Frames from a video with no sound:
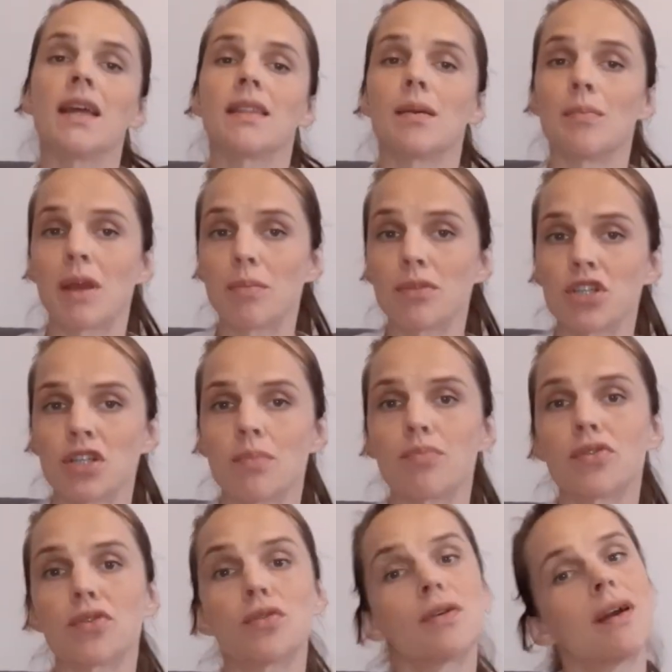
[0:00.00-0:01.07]
The membership
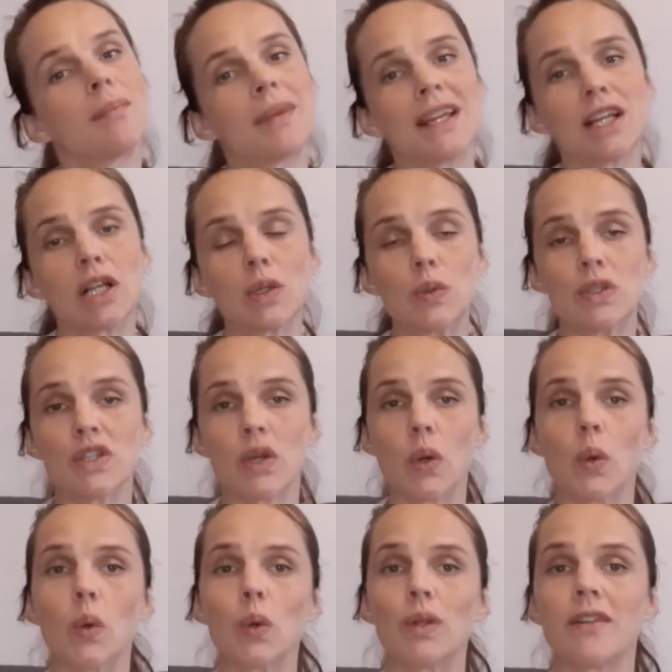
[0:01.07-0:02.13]
program includes
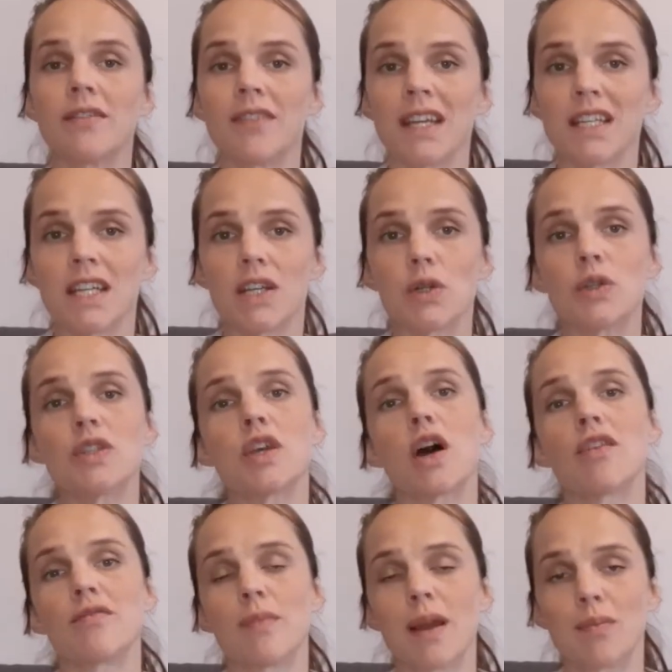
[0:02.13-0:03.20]
all the videos
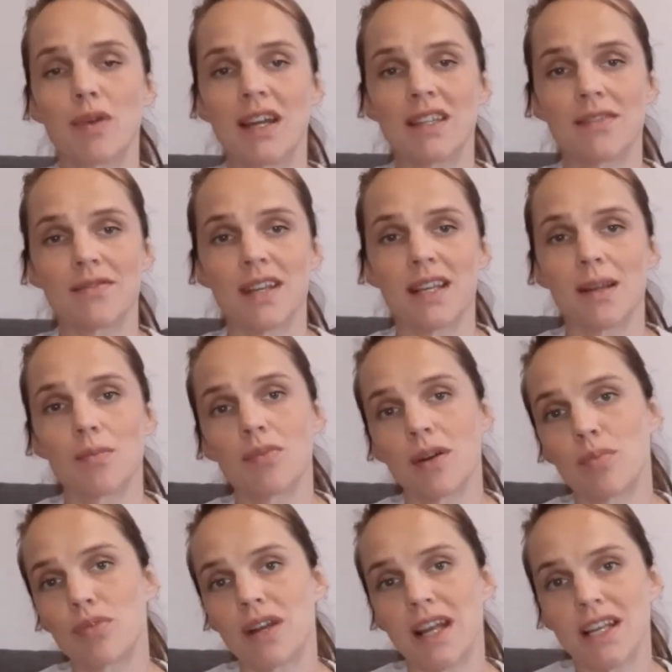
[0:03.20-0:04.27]
of my breastfeeding
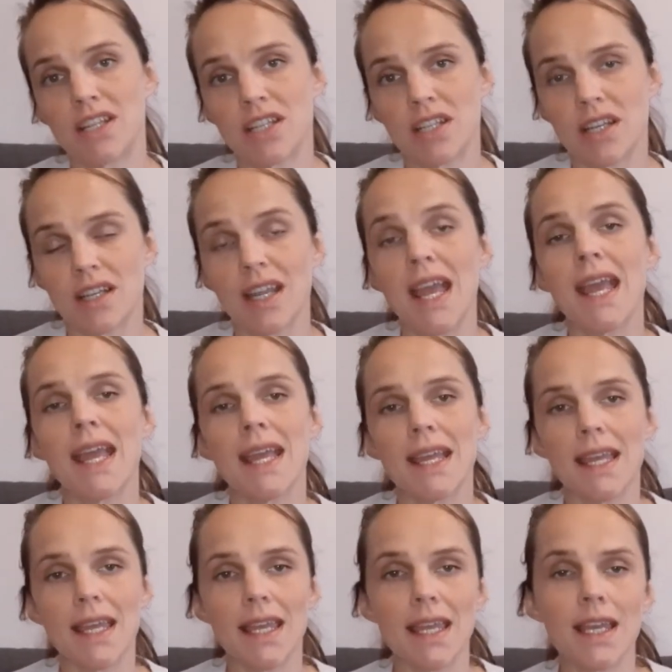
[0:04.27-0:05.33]
preparation
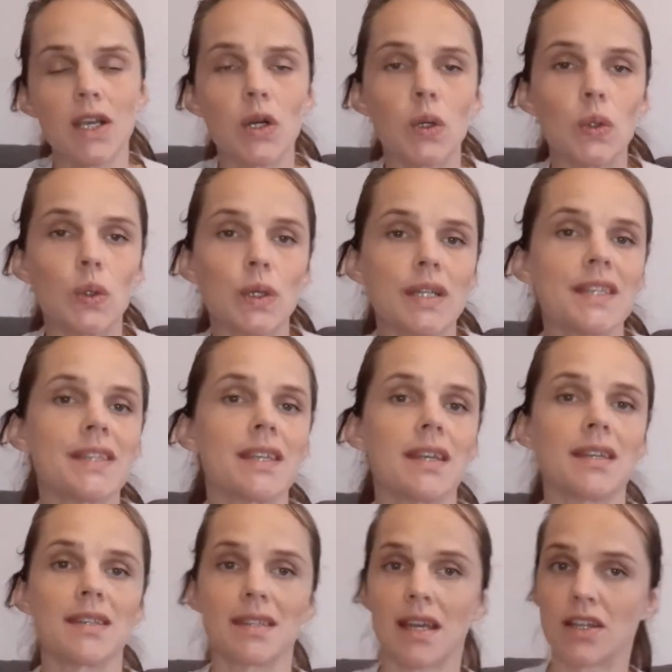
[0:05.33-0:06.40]
e-course
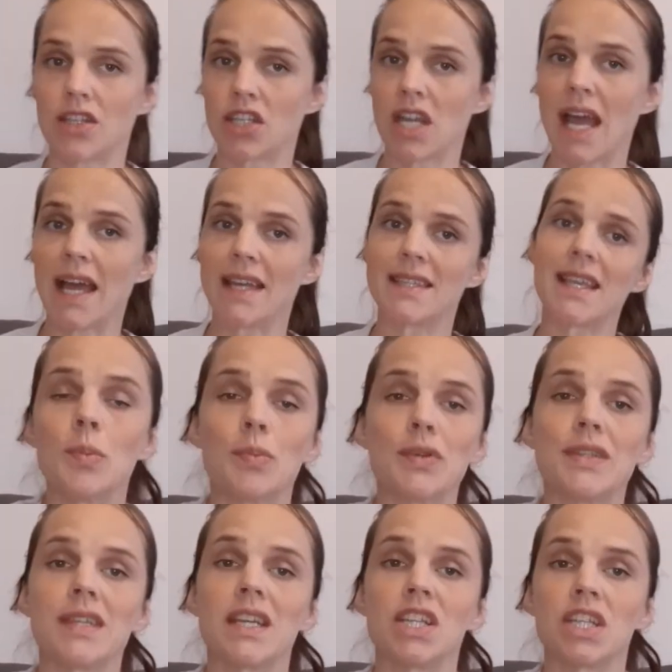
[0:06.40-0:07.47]
such as
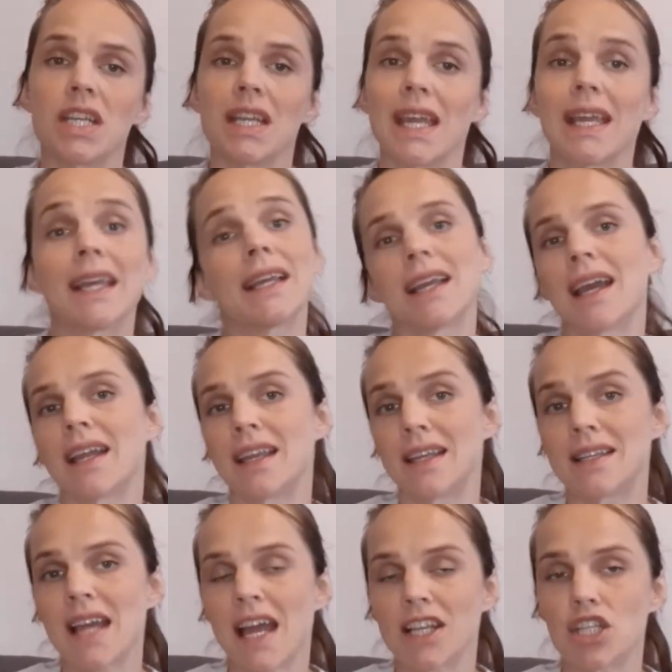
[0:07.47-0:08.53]
positioning and
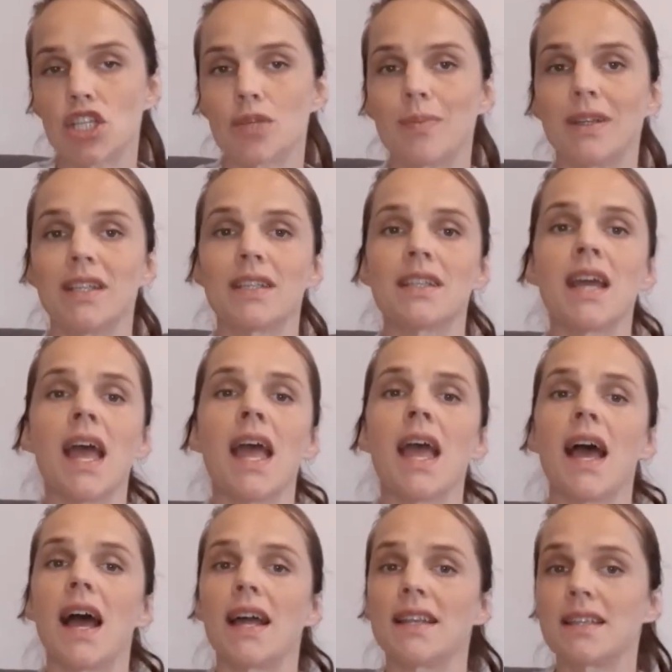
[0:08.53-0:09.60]
attachment
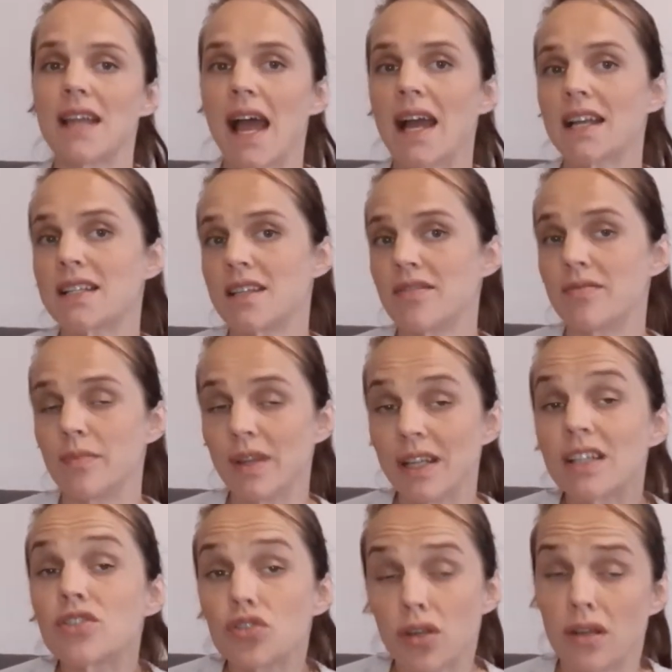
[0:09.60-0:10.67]
and active
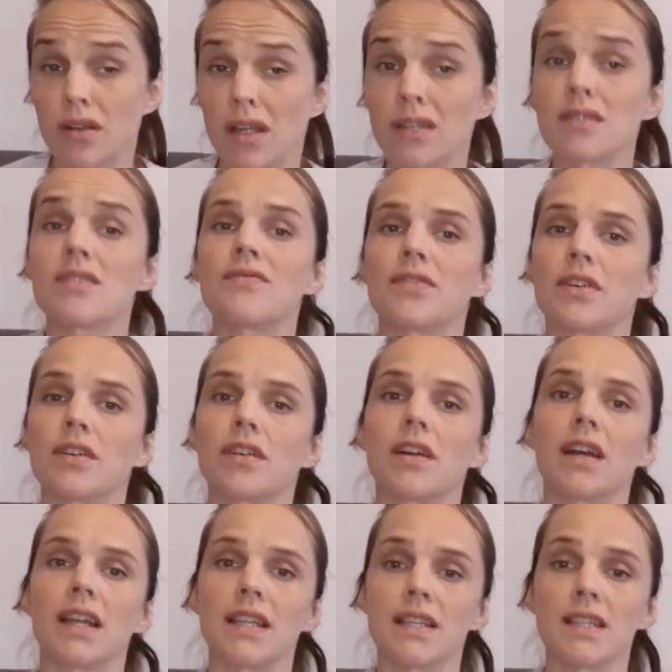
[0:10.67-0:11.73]
milk transfer
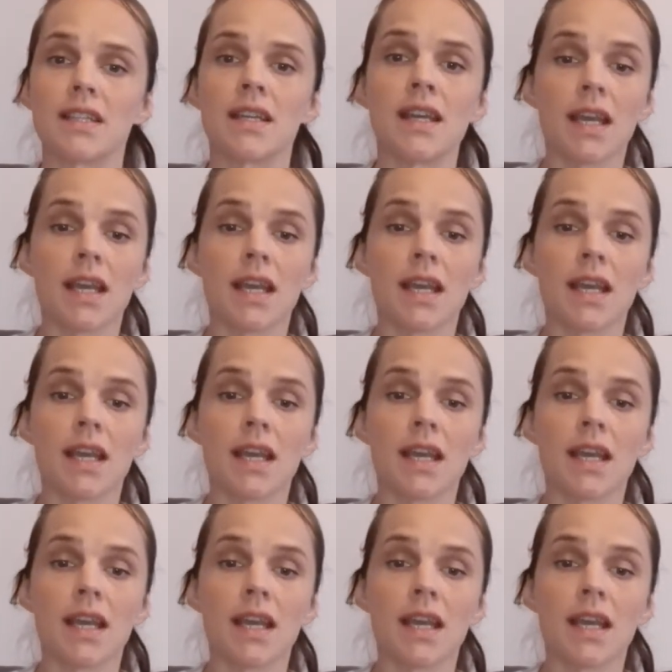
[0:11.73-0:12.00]
and